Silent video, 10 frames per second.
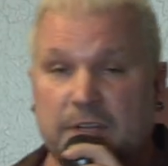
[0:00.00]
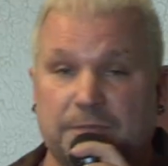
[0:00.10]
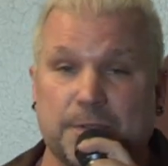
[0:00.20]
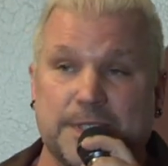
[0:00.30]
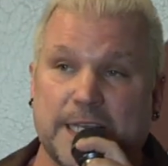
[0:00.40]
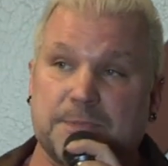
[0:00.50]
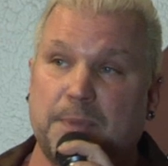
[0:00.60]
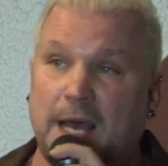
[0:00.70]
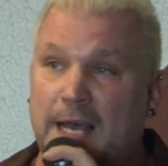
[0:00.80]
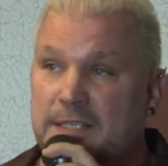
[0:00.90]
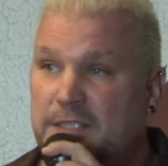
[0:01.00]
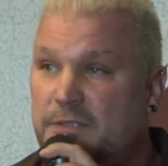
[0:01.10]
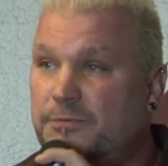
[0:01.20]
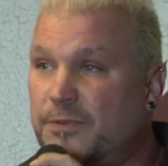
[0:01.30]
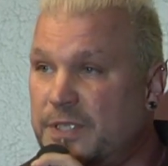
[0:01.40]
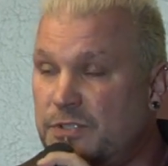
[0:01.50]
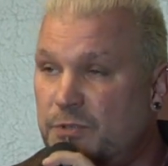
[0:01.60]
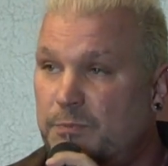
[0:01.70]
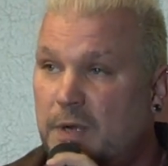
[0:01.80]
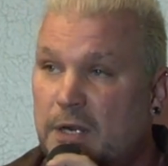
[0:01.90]
if you test positive for these new
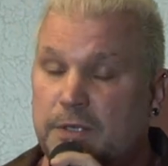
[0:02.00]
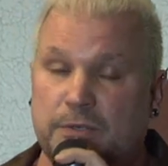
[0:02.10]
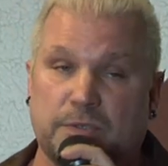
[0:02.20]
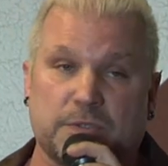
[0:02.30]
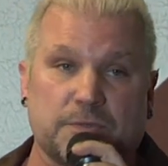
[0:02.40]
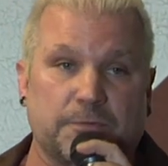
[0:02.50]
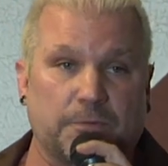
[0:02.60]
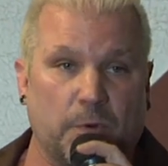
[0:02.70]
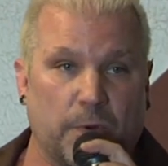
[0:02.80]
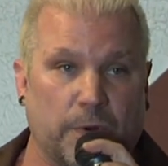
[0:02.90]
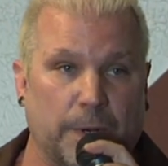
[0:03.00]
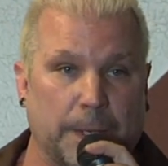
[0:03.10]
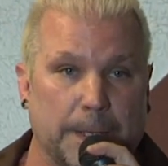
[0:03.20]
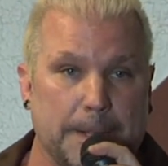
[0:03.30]
markers for